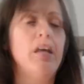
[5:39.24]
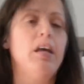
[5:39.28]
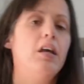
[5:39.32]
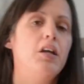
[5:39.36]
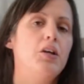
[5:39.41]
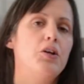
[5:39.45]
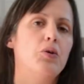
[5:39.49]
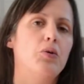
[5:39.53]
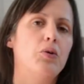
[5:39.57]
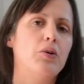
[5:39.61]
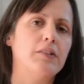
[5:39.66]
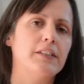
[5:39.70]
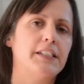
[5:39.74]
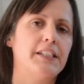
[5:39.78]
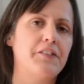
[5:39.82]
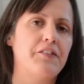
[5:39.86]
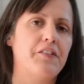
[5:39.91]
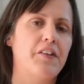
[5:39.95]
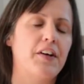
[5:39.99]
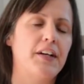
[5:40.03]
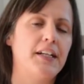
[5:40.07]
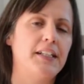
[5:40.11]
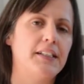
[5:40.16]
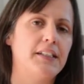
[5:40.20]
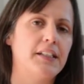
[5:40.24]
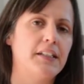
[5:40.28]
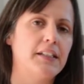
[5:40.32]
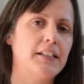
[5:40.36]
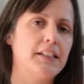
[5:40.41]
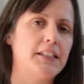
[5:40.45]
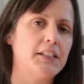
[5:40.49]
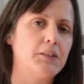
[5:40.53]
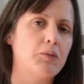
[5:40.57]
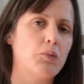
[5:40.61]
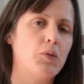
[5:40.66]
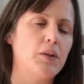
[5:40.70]
You'll also find
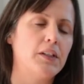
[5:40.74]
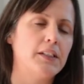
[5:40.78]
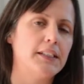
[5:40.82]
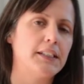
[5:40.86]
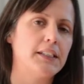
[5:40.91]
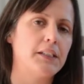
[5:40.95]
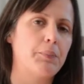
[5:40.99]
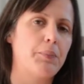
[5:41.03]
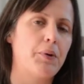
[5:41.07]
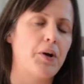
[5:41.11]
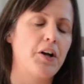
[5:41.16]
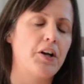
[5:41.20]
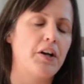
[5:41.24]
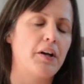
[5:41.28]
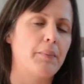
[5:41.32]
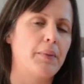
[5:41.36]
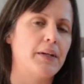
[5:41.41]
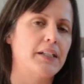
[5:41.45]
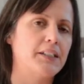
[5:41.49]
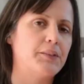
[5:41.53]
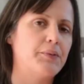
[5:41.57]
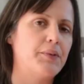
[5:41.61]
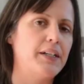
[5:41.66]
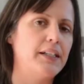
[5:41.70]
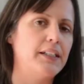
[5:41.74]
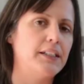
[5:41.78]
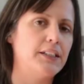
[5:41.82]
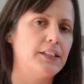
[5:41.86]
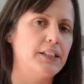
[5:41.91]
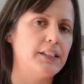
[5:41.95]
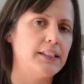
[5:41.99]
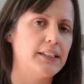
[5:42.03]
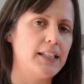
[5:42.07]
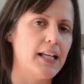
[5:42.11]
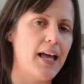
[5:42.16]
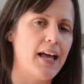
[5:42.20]
that once the program has reached
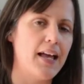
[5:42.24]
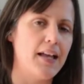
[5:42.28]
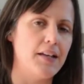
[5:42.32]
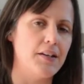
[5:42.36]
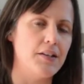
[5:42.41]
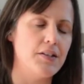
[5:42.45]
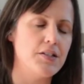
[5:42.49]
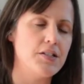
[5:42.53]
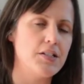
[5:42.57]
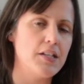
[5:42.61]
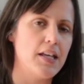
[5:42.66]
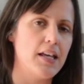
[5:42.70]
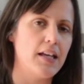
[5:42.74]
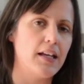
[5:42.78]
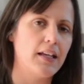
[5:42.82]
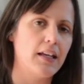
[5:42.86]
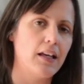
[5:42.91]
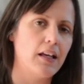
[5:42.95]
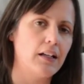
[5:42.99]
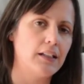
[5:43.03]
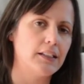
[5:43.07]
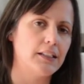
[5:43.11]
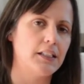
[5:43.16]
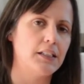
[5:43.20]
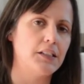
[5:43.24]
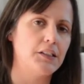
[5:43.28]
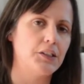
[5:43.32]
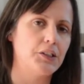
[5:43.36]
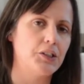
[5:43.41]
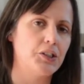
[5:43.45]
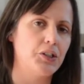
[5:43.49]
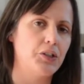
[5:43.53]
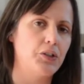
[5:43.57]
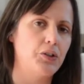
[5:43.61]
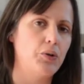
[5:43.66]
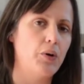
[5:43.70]
its end, it kicks
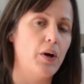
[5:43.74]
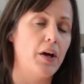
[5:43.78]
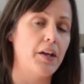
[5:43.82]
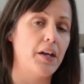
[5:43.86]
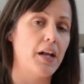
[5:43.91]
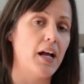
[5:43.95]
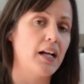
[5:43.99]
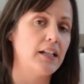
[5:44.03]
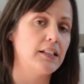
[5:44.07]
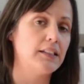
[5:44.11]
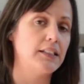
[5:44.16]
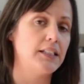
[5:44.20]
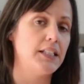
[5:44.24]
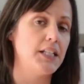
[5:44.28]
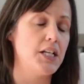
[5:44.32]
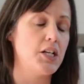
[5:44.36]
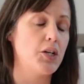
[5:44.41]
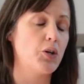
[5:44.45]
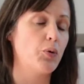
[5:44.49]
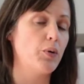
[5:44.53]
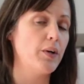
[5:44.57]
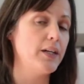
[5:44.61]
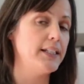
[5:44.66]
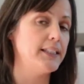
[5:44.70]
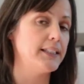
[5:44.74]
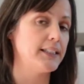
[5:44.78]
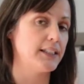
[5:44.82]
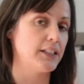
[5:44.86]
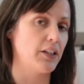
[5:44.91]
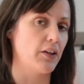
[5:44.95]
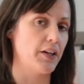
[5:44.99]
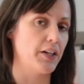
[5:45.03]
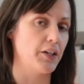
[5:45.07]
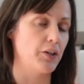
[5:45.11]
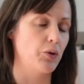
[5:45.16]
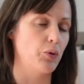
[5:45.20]
into an anti-crease
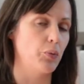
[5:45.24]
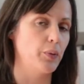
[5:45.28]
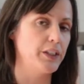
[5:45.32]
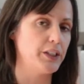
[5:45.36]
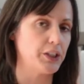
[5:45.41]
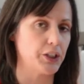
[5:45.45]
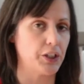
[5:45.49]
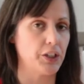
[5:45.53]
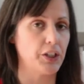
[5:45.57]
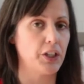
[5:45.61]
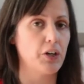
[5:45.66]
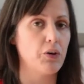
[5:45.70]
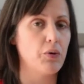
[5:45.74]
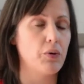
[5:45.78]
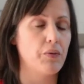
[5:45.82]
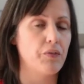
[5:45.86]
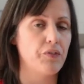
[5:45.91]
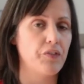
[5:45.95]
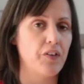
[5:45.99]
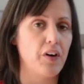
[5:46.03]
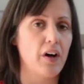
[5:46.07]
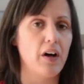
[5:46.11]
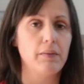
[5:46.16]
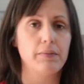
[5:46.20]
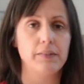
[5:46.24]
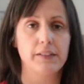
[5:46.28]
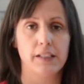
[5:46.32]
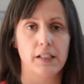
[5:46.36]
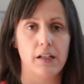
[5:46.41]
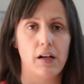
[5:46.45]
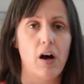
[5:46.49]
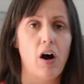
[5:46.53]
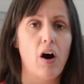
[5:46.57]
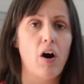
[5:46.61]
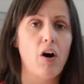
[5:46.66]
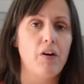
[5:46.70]
cycle, which can go on for up to
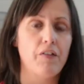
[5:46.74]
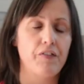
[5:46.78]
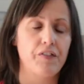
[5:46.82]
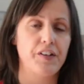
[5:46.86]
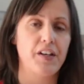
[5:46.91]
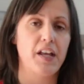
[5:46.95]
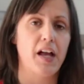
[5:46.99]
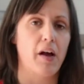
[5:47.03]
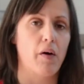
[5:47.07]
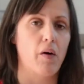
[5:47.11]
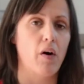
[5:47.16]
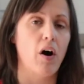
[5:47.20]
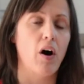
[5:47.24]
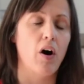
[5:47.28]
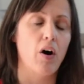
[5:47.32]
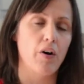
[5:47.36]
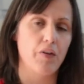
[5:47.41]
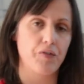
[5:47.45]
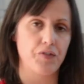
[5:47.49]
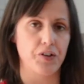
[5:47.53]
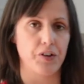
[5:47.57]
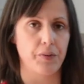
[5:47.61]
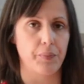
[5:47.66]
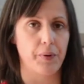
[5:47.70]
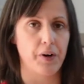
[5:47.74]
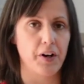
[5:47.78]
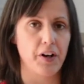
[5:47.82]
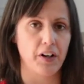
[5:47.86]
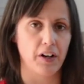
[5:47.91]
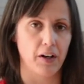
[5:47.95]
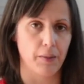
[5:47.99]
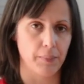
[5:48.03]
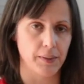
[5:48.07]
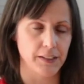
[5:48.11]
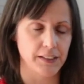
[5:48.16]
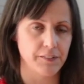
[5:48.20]
half an hour after the
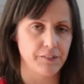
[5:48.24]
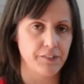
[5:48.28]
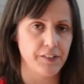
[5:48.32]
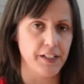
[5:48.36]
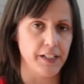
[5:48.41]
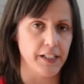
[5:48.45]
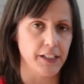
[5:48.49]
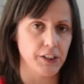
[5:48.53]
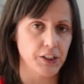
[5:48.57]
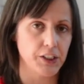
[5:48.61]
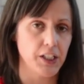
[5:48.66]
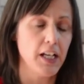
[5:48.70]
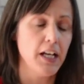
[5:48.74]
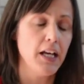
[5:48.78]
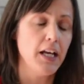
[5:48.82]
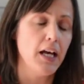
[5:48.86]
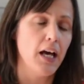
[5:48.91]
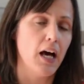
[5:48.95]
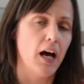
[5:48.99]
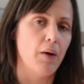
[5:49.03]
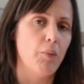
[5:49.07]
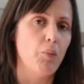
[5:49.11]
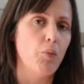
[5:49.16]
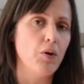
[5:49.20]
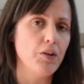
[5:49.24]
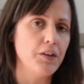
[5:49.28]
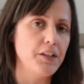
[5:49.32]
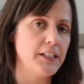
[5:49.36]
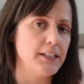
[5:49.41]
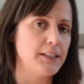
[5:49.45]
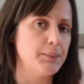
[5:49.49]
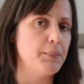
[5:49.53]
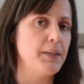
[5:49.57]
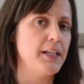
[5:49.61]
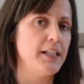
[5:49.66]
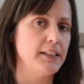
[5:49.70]
program has finished. And what
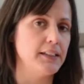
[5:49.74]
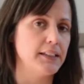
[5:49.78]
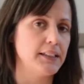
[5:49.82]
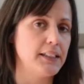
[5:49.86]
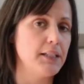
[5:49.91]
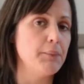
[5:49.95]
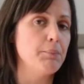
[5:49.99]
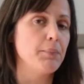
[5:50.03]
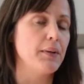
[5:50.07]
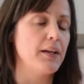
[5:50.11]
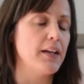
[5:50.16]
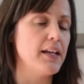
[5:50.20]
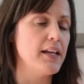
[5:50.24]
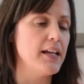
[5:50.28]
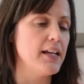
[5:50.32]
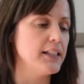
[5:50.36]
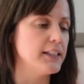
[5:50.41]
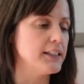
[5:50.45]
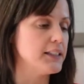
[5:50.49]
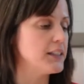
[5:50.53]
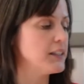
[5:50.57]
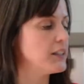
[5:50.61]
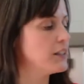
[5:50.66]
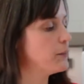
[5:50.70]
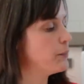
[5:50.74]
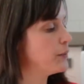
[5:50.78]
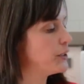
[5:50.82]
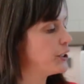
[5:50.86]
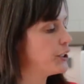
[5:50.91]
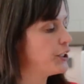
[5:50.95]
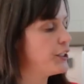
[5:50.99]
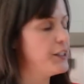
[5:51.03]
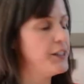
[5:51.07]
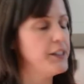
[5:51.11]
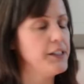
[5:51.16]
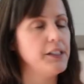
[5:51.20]
this means simply is that the
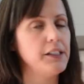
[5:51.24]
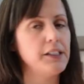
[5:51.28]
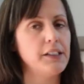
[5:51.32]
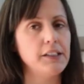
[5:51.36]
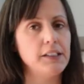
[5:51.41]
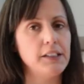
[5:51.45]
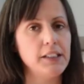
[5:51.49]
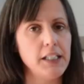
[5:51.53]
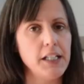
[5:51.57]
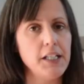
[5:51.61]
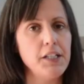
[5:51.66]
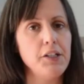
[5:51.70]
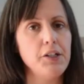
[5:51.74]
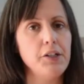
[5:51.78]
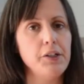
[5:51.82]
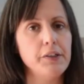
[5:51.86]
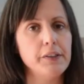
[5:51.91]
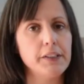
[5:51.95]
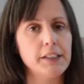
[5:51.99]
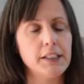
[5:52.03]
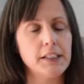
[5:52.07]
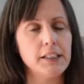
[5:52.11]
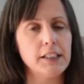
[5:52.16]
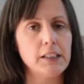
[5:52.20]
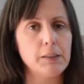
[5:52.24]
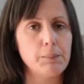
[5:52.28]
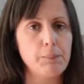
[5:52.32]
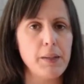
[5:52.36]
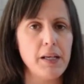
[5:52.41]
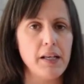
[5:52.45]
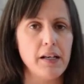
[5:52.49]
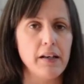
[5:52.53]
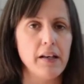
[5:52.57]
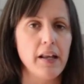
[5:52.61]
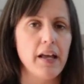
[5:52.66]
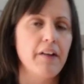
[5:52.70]
machine continues to
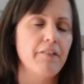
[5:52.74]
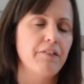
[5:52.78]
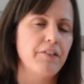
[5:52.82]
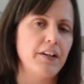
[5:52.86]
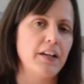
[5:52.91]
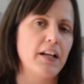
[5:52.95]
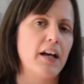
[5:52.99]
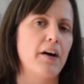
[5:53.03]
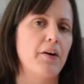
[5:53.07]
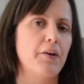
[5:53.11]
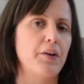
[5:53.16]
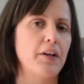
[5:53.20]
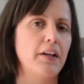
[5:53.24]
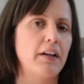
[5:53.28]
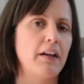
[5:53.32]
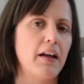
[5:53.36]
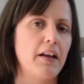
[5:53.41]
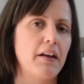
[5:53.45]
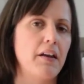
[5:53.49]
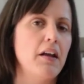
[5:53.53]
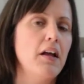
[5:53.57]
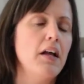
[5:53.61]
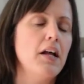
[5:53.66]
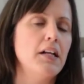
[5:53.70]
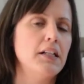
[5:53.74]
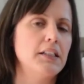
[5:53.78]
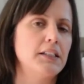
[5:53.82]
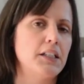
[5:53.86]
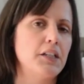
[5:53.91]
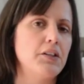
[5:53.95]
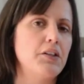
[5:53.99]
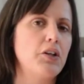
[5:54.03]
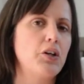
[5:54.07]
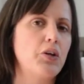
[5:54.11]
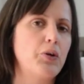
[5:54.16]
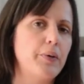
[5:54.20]
spin every now and again
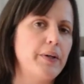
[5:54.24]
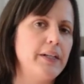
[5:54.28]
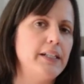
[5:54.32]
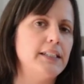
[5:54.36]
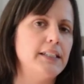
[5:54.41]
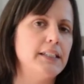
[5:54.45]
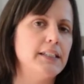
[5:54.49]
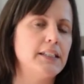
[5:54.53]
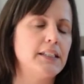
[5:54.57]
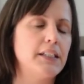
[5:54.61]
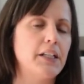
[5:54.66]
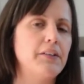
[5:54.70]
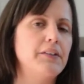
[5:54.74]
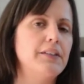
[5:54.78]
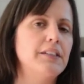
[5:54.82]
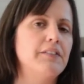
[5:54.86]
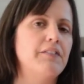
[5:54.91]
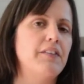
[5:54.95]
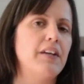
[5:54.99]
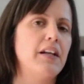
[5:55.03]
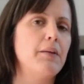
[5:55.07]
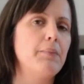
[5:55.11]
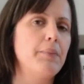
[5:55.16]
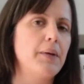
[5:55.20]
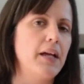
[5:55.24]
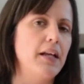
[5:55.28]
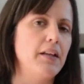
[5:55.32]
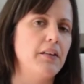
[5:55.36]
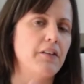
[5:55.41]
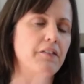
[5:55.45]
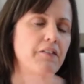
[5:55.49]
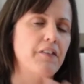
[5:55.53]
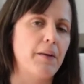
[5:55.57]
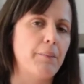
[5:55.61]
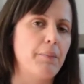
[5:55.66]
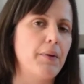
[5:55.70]
so that creases don't develop in
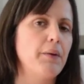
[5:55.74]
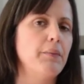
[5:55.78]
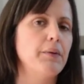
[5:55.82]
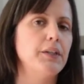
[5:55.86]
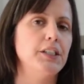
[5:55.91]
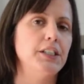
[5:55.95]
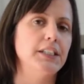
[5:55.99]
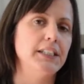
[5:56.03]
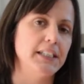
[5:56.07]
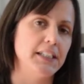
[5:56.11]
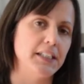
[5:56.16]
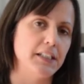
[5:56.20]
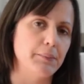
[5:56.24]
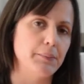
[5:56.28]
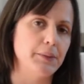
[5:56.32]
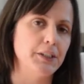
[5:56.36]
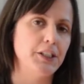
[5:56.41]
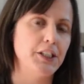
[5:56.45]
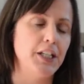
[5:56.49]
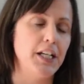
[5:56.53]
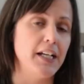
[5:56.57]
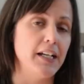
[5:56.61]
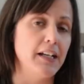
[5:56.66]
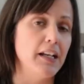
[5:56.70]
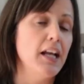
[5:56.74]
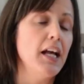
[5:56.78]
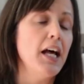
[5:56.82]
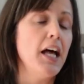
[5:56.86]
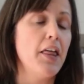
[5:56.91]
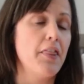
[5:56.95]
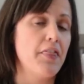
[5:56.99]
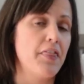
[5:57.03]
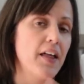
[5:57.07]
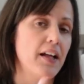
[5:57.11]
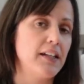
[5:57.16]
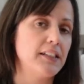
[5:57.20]
the fabric which is in the machine.
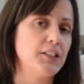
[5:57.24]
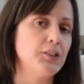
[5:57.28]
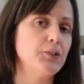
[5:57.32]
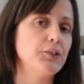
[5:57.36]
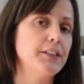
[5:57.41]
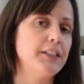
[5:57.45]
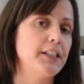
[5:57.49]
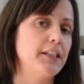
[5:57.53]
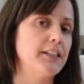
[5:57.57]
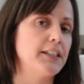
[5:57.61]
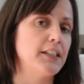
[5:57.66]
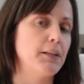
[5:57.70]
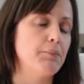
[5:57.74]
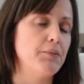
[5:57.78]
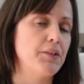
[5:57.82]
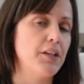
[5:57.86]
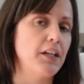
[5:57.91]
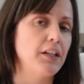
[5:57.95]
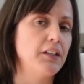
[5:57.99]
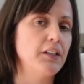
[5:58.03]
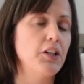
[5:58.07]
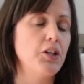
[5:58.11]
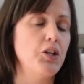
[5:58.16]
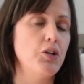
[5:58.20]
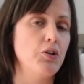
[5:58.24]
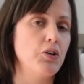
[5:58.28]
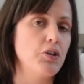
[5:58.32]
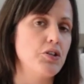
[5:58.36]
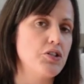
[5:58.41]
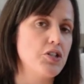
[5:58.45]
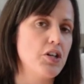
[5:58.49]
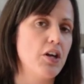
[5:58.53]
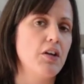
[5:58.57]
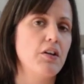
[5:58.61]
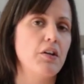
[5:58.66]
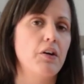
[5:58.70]
That's also something that you
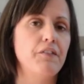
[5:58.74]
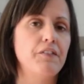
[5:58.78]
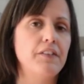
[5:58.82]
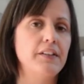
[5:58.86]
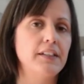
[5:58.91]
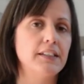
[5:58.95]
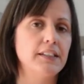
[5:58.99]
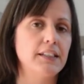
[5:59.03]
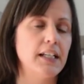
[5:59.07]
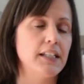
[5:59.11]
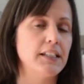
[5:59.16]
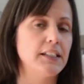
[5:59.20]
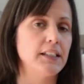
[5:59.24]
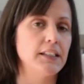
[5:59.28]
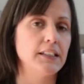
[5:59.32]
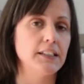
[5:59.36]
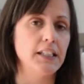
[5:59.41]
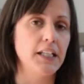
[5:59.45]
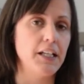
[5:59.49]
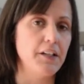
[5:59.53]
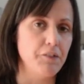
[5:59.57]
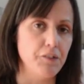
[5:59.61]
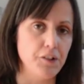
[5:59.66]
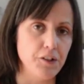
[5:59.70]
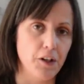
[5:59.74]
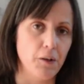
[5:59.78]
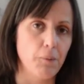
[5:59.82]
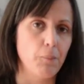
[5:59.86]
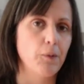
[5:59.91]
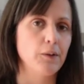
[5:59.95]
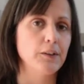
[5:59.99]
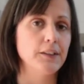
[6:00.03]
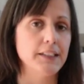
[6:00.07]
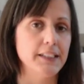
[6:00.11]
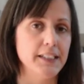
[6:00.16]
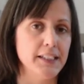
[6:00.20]
can turn off in the settings if you don't
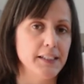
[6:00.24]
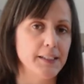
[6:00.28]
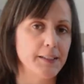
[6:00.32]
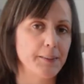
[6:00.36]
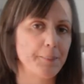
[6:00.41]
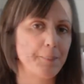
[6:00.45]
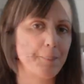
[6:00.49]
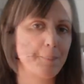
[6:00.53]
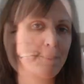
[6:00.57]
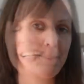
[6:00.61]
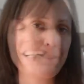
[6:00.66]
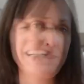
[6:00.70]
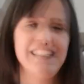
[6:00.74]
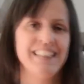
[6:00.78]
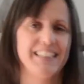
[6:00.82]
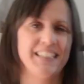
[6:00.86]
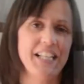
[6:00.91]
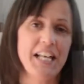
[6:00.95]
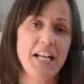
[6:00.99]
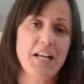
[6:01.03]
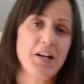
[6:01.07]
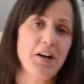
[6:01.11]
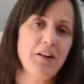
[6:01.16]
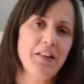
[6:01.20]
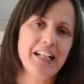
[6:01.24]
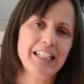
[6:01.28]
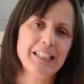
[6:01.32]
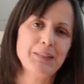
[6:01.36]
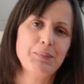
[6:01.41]
want it. So there you go, that's